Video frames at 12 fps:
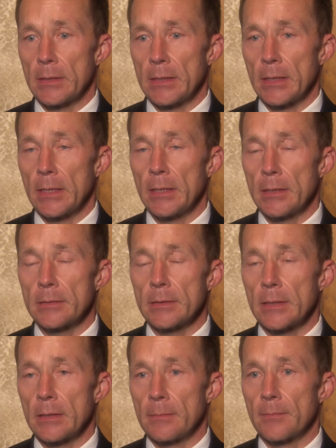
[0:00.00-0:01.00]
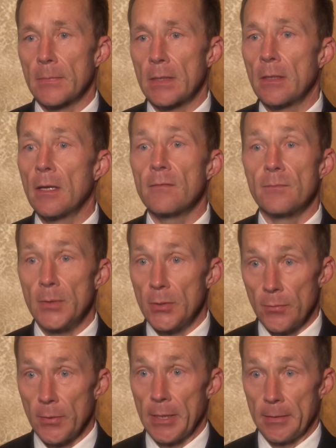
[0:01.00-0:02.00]
and the gut um, love
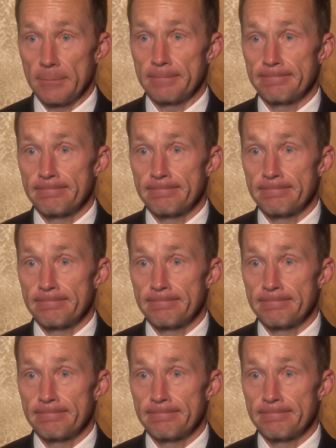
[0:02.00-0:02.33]
butyrate,